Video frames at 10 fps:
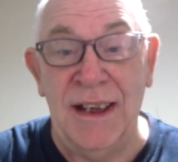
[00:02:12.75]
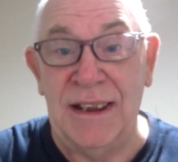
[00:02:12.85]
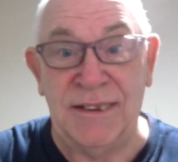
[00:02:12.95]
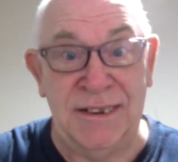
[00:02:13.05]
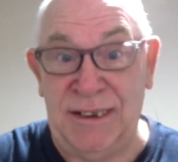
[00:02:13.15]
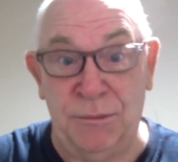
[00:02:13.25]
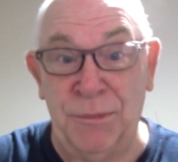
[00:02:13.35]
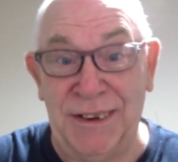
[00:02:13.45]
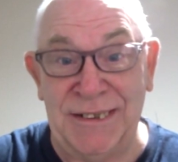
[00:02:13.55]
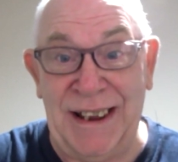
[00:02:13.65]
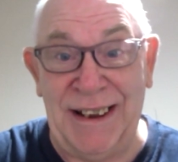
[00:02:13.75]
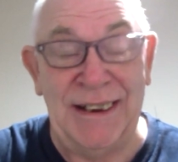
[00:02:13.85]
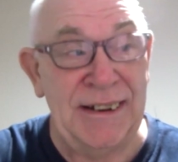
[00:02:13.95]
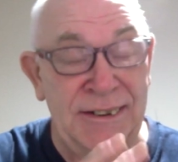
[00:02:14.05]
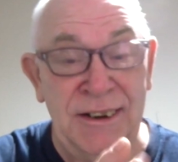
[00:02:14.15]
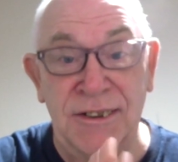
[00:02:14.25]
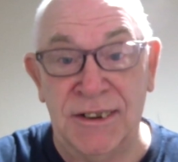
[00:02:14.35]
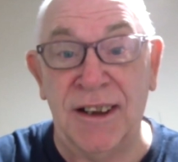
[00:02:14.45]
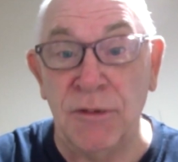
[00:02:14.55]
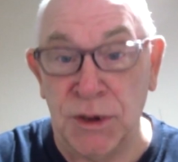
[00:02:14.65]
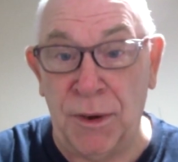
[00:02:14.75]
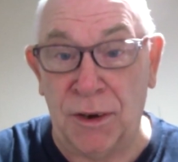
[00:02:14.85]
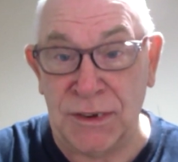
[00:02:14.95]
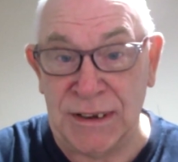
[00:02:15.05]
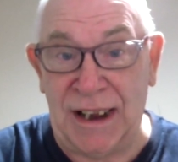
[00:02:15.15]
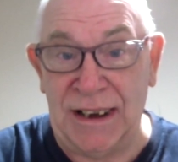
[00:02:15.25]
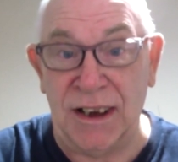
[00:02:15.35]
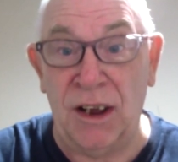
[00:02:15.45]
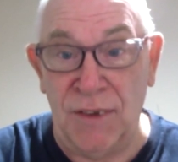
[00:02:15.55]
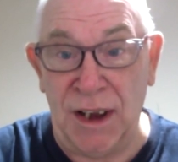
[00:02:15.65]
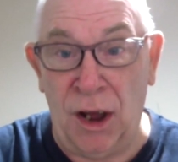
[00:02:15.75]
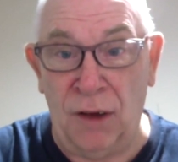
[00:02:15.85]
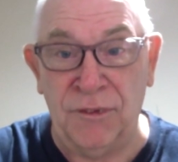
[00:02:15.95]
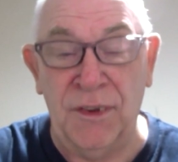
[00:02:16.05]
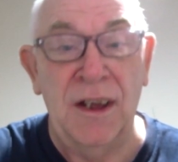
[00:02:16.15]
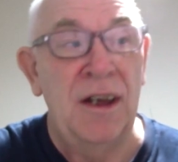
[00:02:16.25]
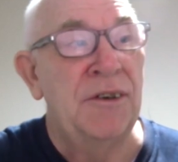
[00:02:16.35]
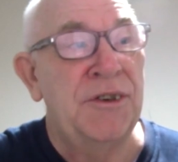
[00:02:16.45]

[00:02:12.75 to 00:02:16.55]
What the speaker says: It's as simple as that. It turns the ghost box side of it off.